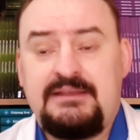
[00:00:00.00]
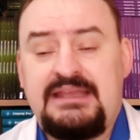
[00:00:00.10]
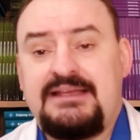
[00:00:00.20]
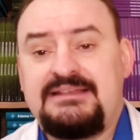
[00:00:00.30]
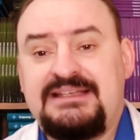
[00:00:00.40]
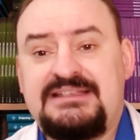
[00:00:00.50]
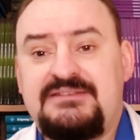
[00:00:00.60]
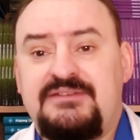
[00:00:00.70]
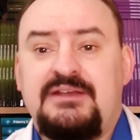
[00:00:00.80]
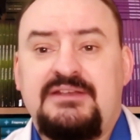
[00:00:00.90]
And these
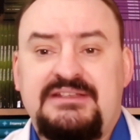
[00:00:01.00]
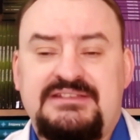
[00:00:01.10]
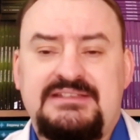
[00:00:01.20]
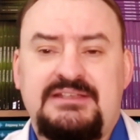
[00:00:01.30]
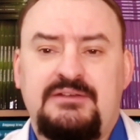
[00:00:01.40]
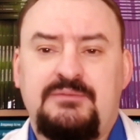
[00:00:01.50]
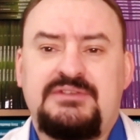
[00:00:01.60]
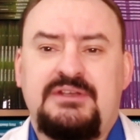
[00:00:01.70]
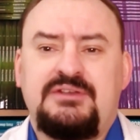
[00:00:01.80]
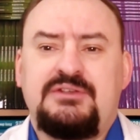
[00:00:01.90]
various
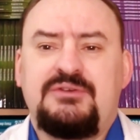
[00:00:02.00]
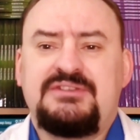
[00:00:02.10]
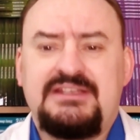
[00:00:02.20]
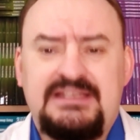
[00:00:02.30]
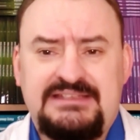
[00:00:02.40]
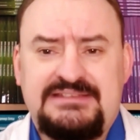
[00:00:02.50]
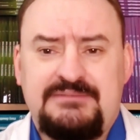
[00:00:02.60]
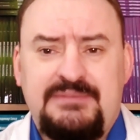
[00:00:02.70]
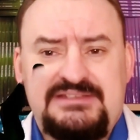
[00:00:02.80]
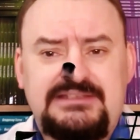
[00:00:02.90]
serums are used against
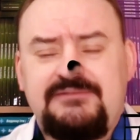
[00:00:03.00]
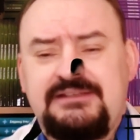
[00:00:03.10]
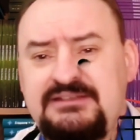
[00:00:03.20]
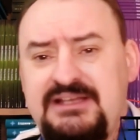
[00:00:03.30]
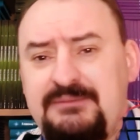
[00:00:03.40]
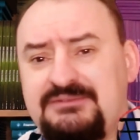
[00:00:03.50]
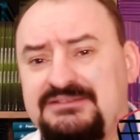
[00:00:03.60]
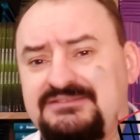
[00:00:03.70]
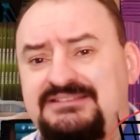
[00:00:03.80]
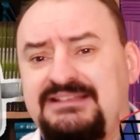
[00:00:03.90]
specific types
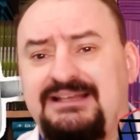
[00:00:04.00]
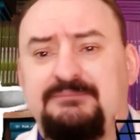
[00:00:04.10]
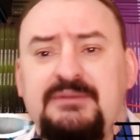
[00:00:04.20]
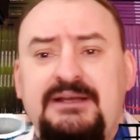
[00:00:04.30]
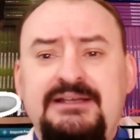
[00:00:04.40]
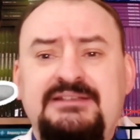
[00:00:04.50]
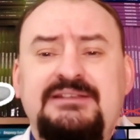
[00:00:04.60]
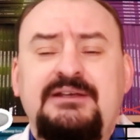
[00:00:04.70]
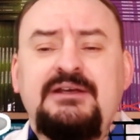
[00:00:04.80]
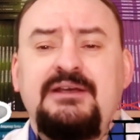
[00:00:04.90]
of snake
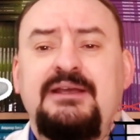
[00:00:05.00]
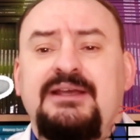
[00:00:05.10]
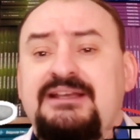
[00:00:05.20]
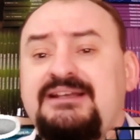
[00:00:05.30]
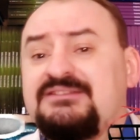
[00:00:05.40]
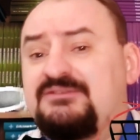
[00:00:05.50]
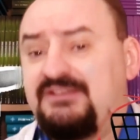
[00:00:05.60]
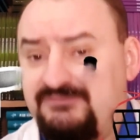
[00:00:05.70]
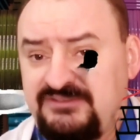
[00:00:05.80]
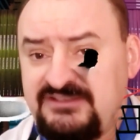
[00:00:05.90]
bites, against
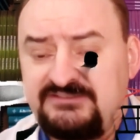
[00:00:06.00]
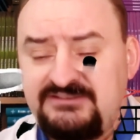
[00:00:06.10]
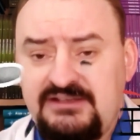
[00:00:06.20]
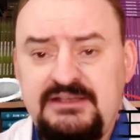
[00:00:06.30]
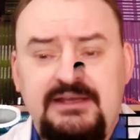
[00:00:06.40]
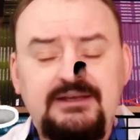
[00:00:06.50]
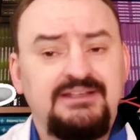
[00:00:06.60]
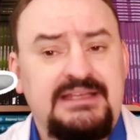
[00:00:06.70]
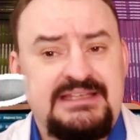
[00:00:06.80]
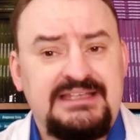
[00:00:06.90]
rabies,
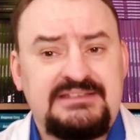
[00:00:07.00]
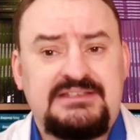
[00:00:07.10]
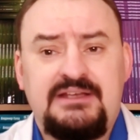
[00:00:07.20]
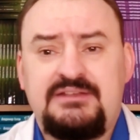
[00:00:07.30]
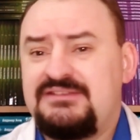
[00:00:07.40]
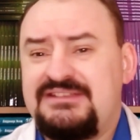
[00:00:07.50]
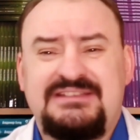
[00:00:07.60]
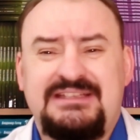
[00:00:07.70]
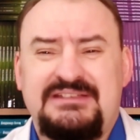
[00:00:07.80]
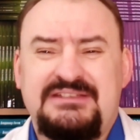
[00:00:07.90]
and against other
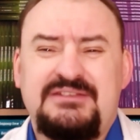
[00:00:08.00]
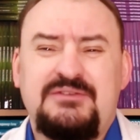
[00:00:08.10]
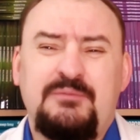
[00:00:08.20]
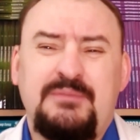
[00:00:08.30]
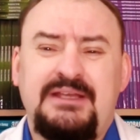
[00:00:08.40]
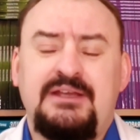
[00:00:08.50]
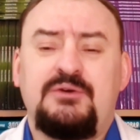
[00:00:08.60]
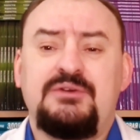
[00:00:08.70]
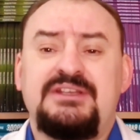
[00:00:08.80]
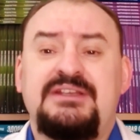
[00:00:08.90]
diseases or
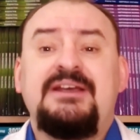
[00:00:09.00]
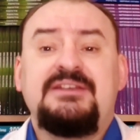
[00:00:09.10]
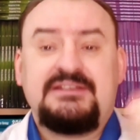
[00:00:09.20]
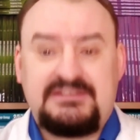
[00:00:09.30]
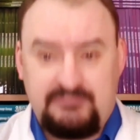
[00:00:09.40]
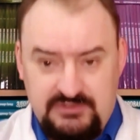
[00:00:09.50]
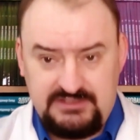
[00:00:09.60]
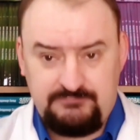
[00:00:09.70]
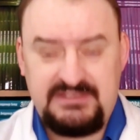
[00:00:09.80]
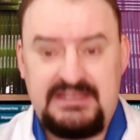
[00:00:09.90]
medical conditions where
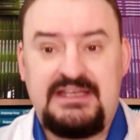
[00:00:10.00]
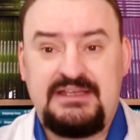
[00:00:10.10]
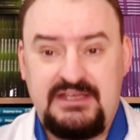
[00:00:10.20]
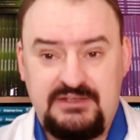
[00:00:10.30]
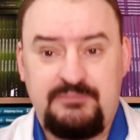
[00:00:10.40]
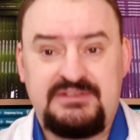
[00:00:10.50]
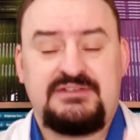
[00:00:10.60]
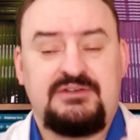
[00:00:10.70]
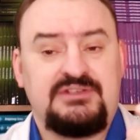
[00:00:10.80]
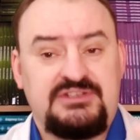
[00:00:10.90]
immediate help is
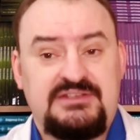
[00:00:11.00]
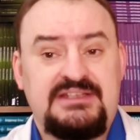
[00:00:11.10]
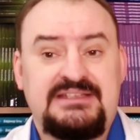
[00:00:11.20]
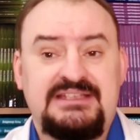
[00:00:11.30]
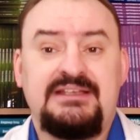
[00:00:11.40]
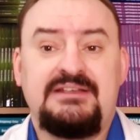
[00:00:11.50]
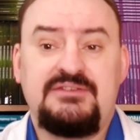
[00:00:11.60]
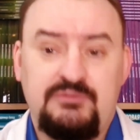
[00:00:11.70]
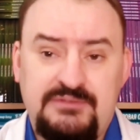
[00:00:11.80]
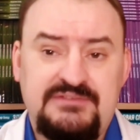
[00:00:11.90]
urgently needed
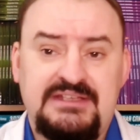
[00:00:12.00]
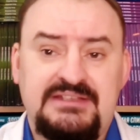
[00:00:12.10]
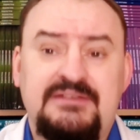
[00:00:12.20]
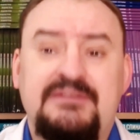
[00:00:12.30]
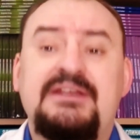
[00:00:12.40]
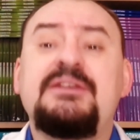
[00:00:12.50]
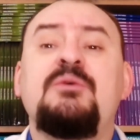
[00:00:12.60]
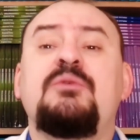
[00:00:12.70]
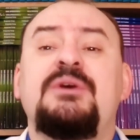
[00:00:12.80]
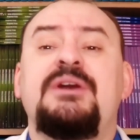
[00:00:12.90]
to effectively
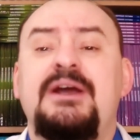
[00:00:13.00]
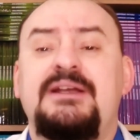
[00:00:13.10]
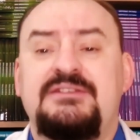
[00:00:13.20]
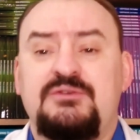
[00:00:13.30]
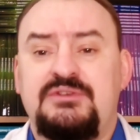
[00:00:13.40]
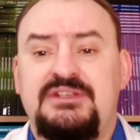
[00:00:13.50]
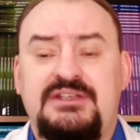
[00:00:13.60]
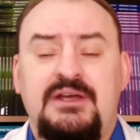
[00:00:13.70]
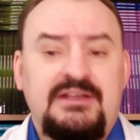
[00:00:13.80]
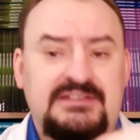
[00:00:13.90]
neutralize or
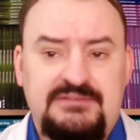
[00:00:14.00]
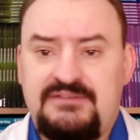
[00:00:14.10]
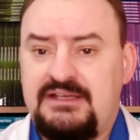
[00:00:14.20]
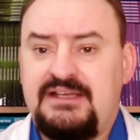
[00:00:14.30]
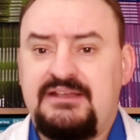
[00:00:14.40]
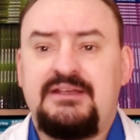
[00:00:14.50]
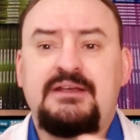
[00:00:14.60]
detoxify,